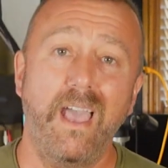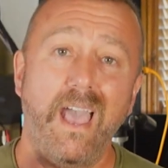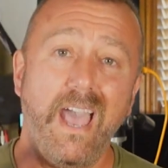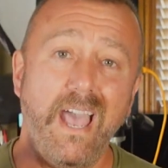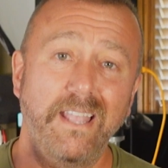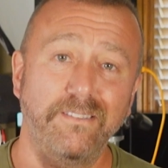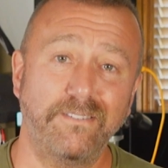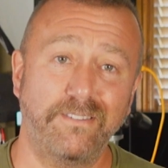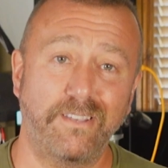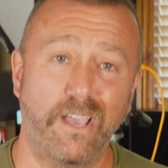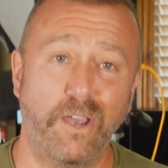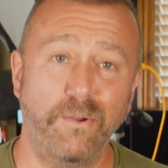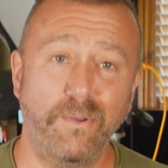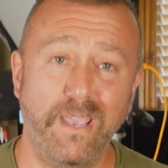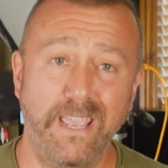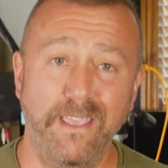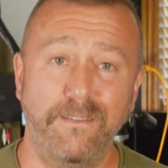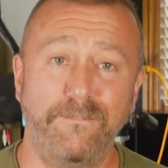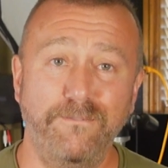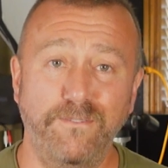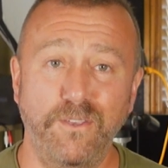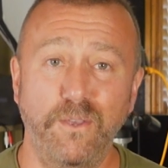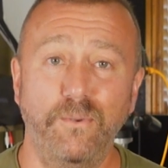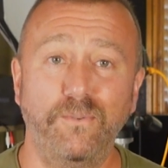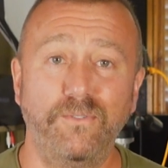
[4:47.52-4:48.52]
And so
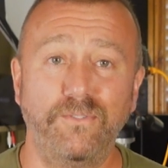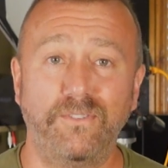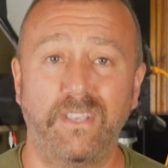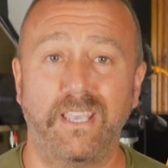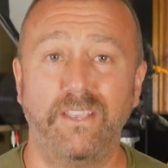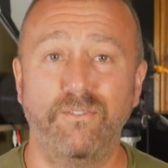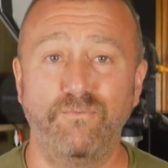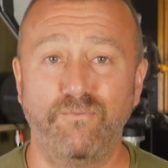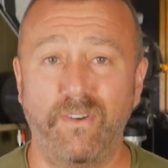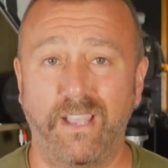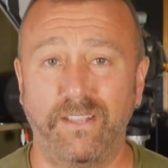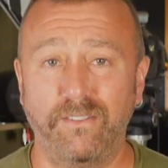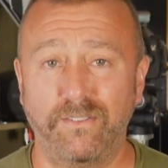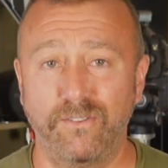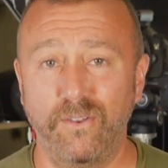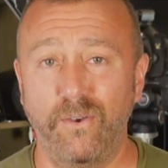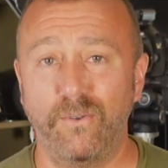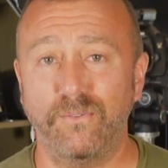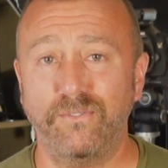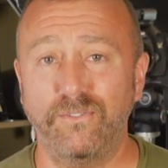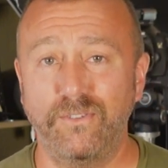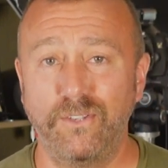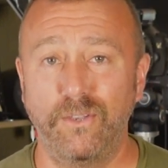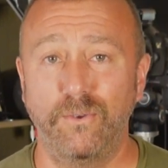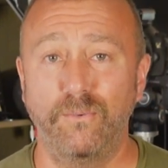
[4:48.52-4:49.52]
if you see red
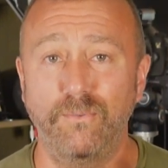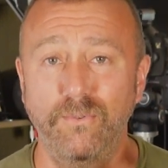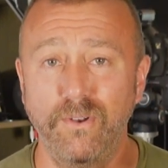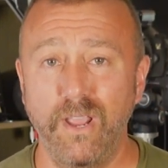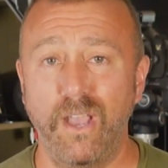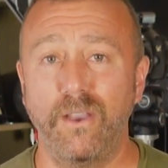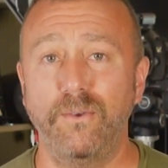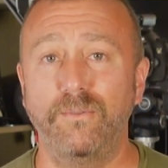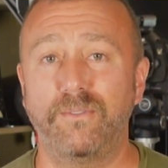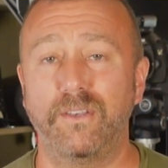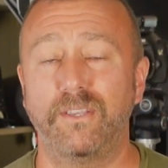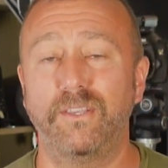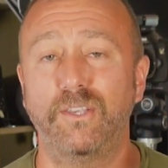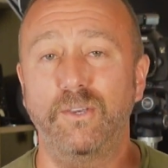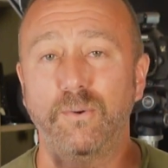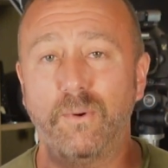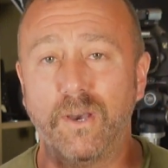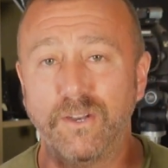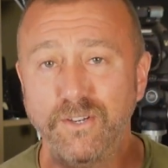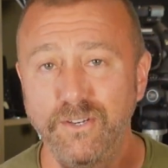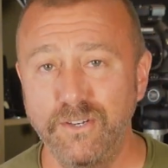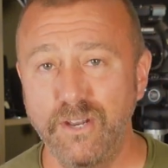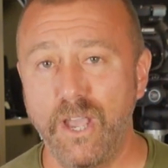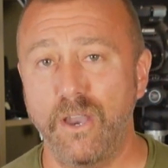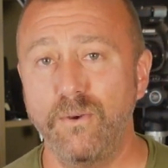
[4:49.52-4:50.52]
dots, you know that you
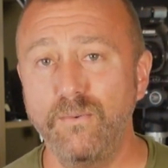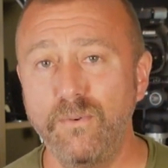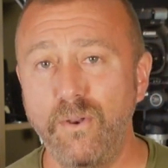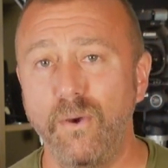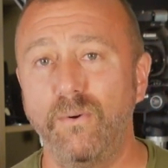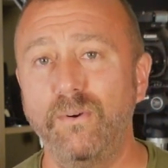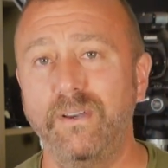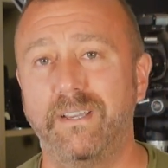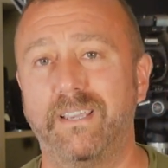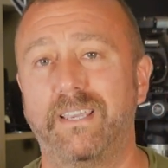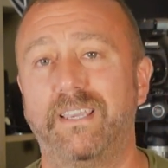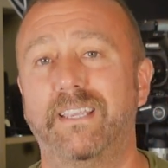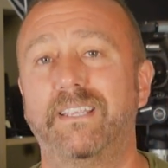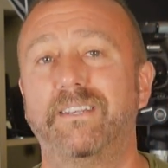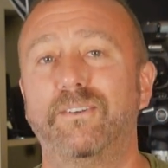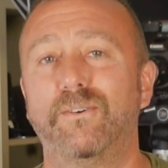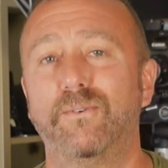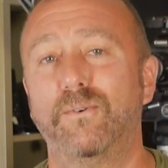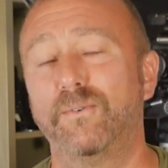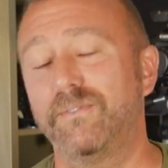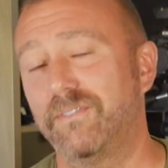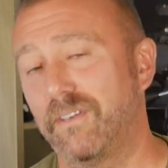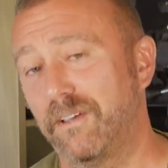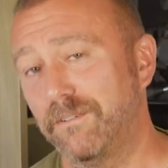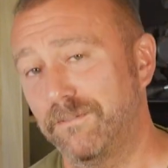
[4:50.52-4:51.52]
are no longer in
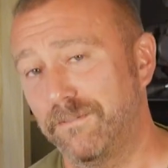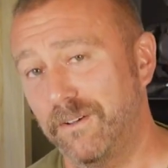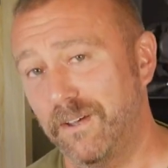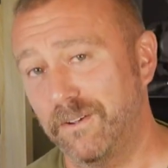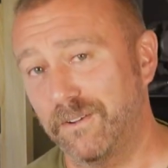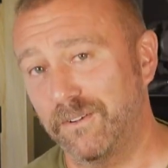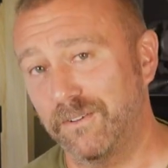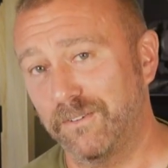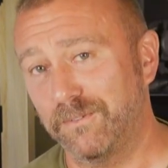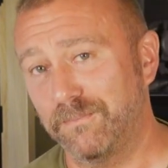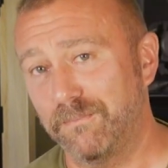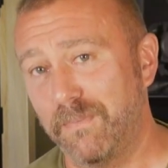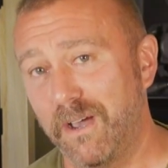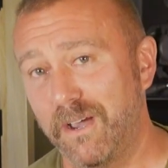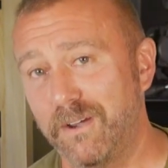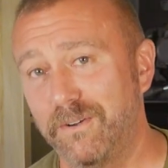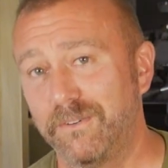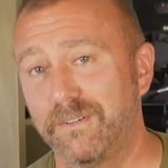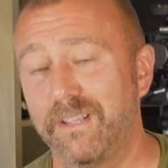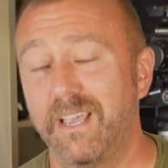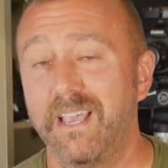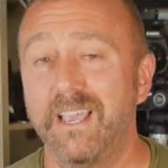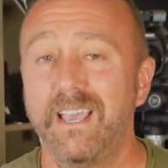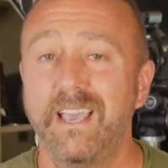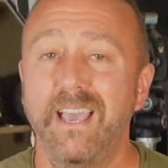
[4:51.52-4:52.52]
autofocus
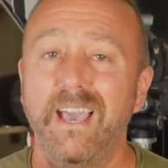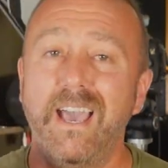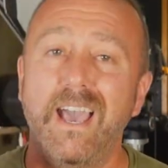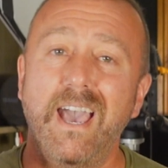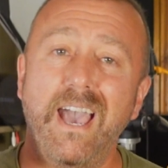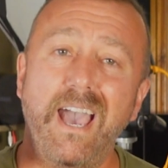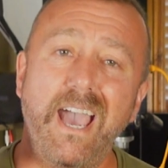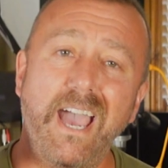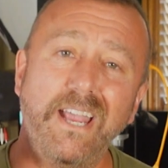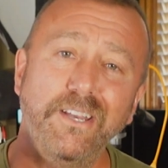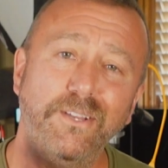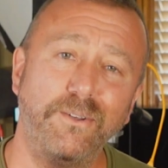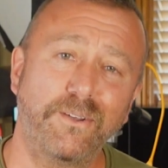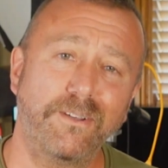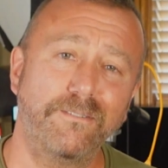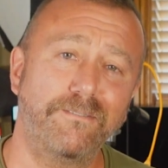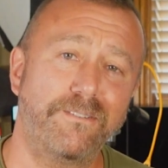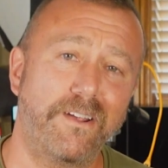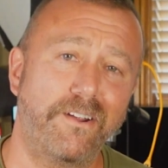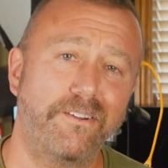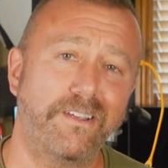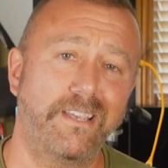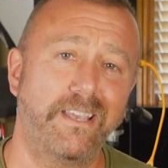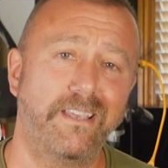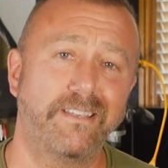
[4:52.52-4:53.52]
mode and you can
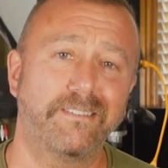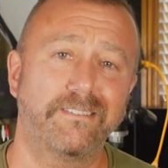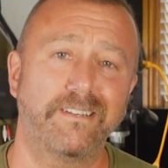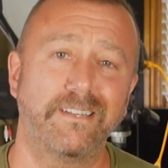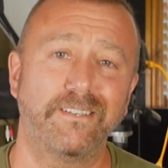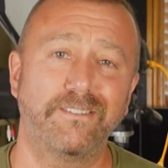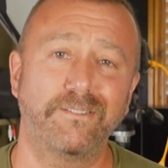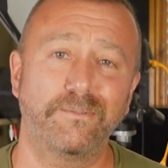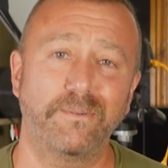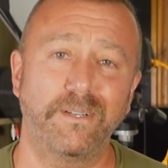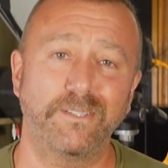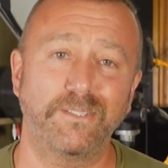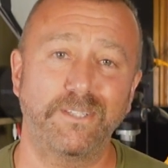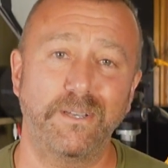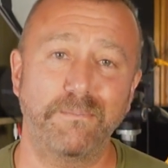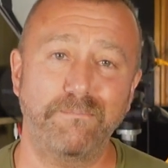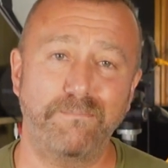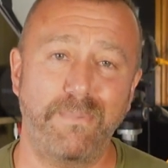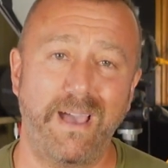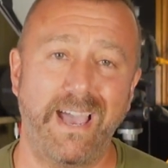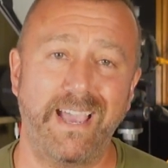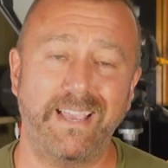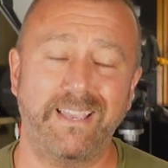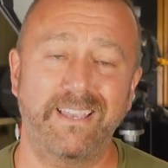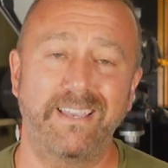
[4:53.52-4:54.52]
very easily switch it
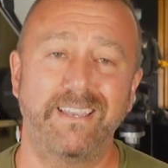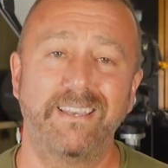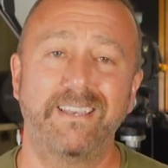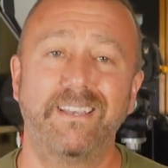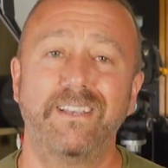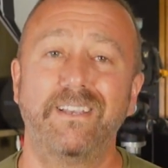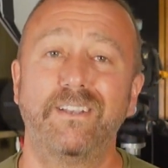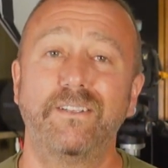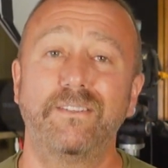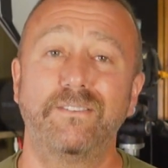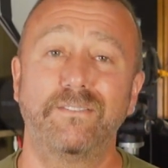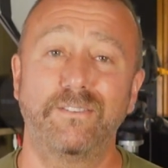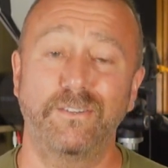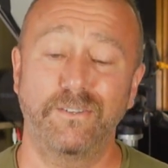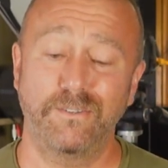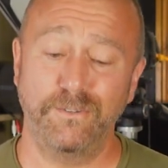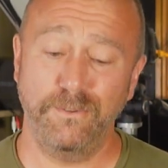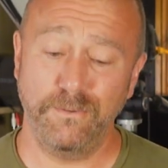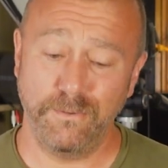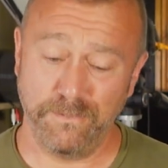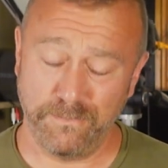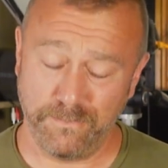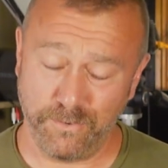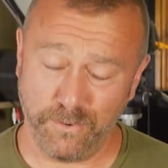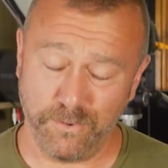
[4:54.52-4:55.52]
back to
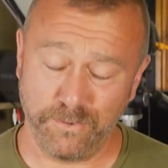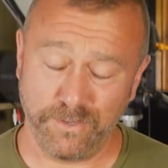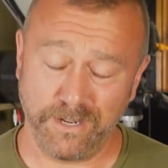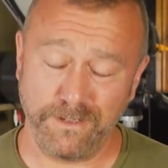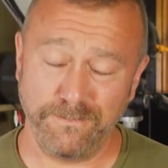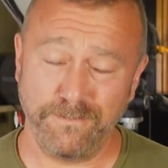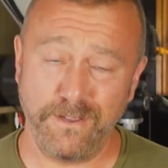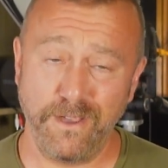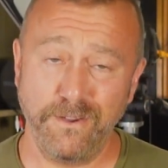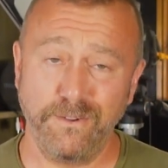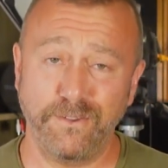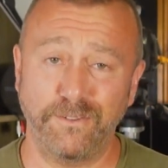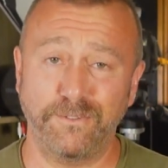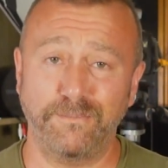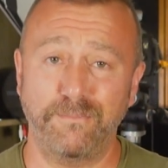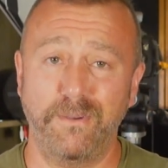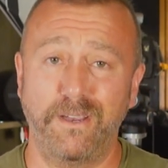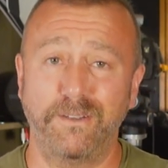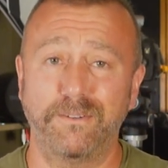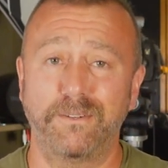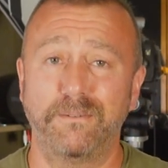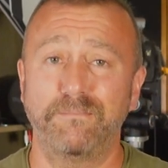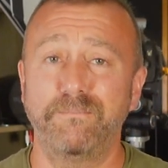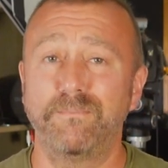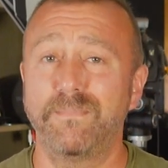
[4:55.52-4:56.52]
autofocus
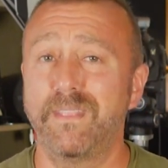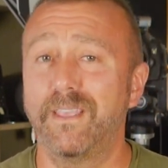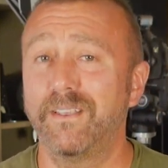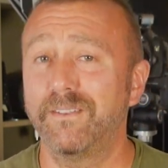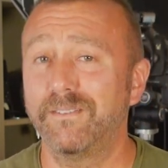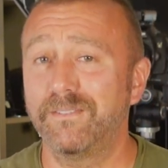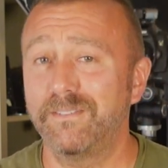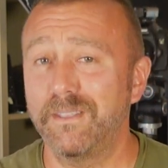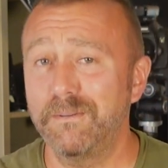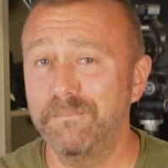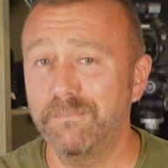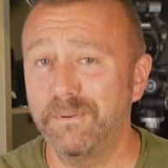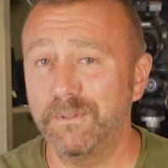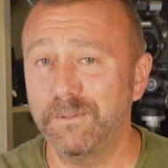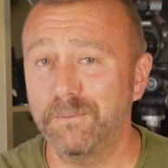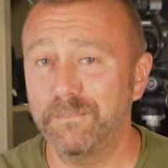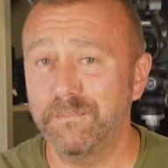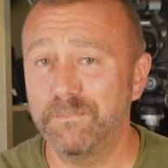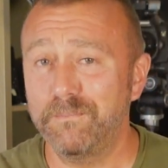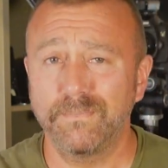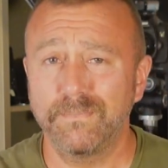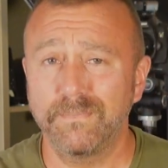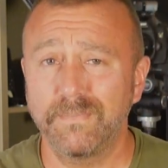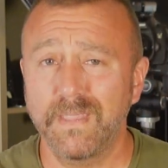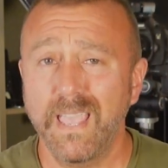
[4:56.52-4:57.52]
mode. Simple.
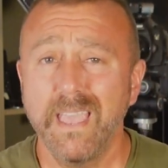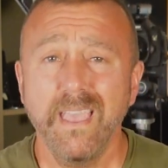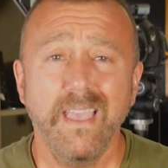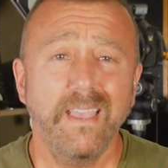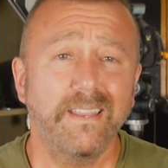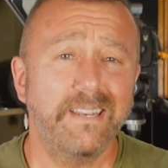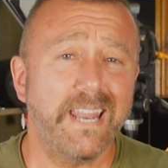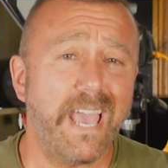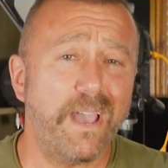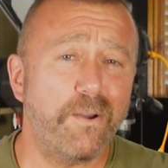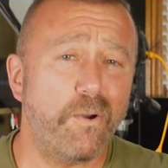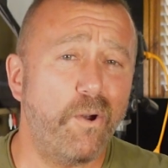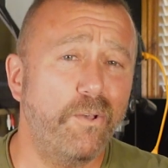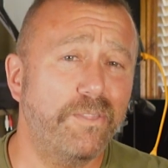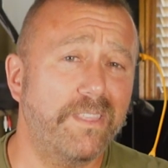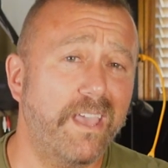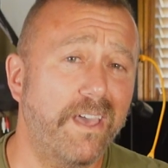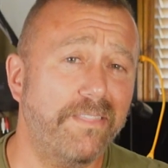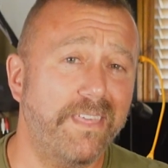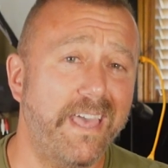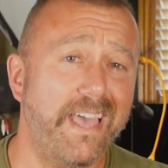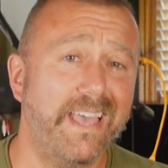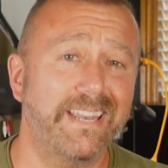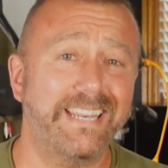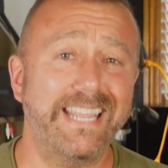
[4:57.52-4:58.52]
Now, on the
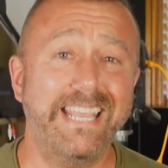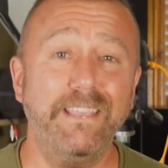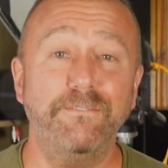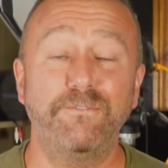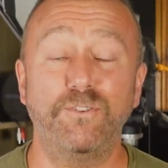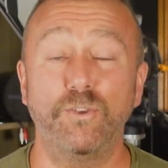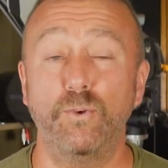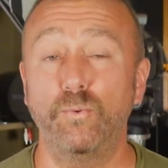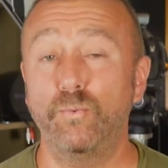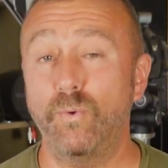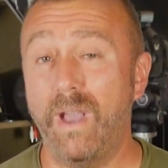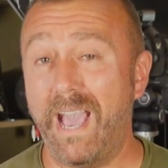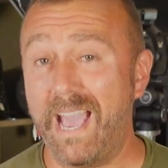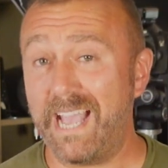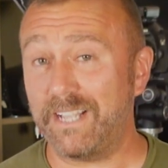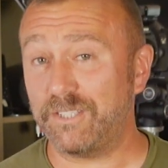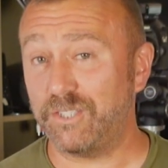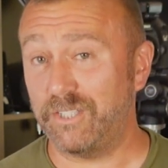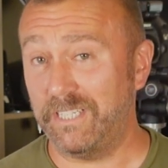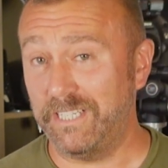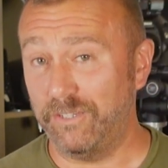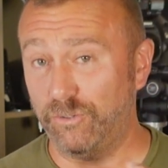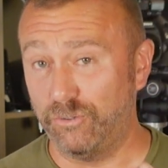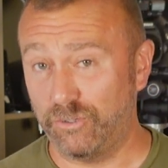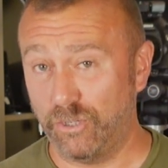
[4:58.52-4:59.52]
other hand, if you
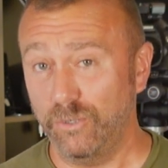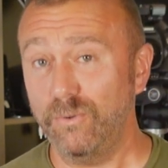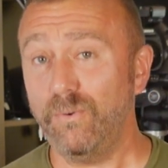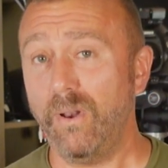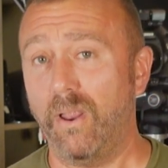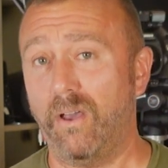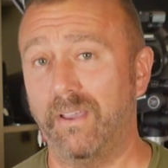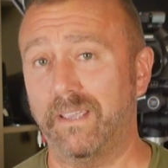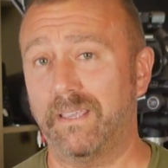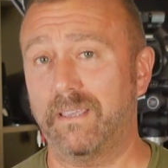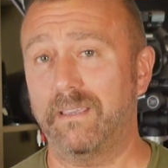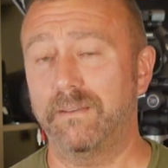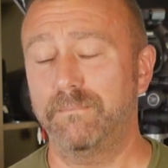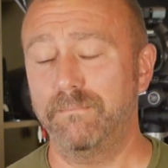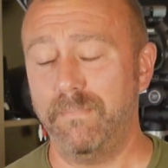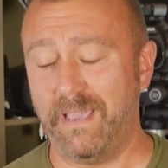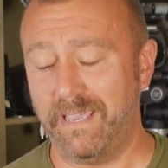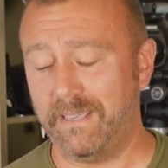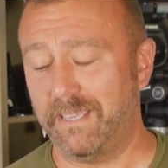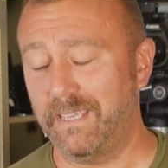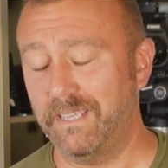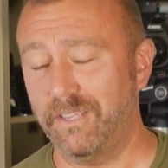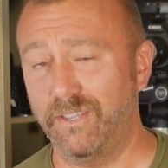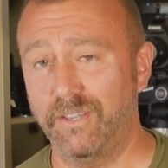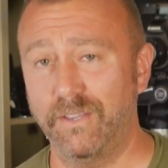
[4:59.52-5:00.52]
actually do like
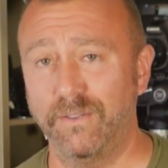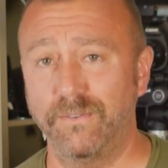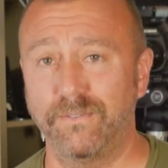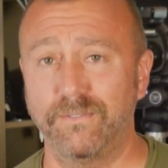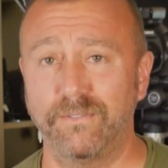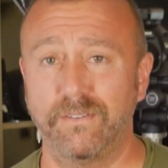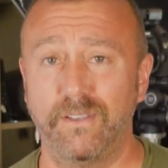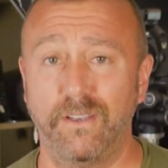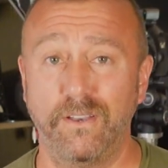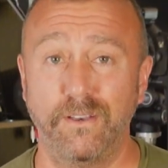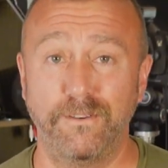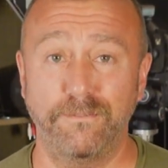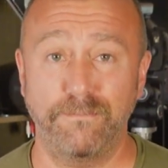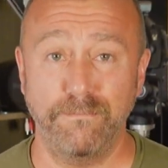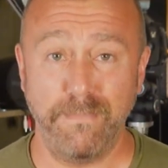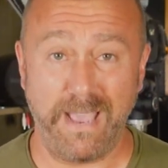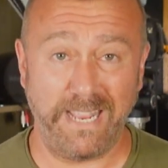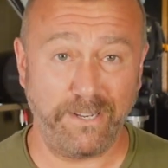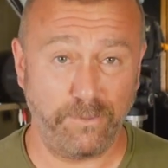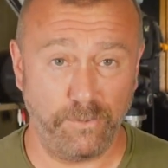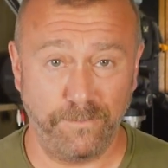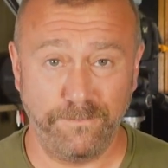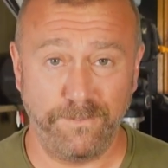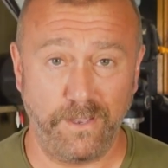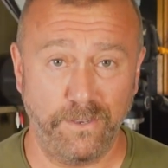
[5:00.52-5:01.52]
making use of
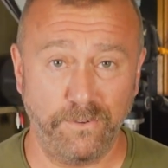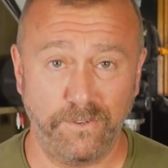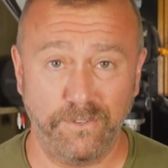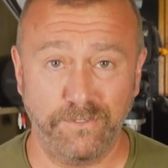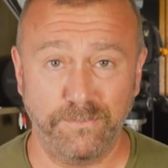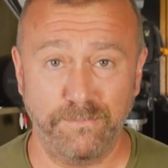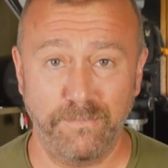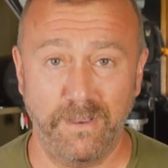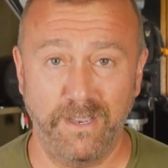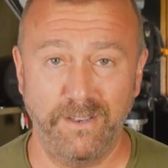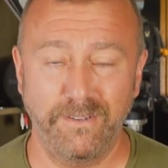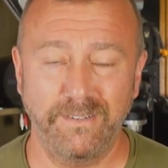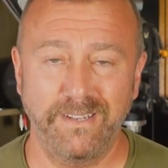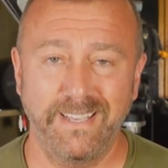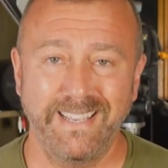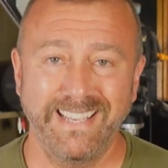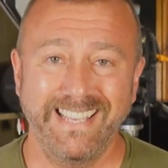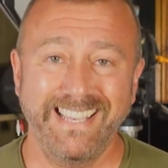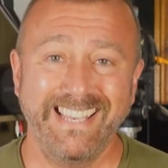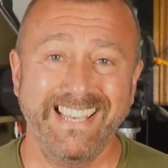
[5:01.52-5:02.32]
manual focus mode,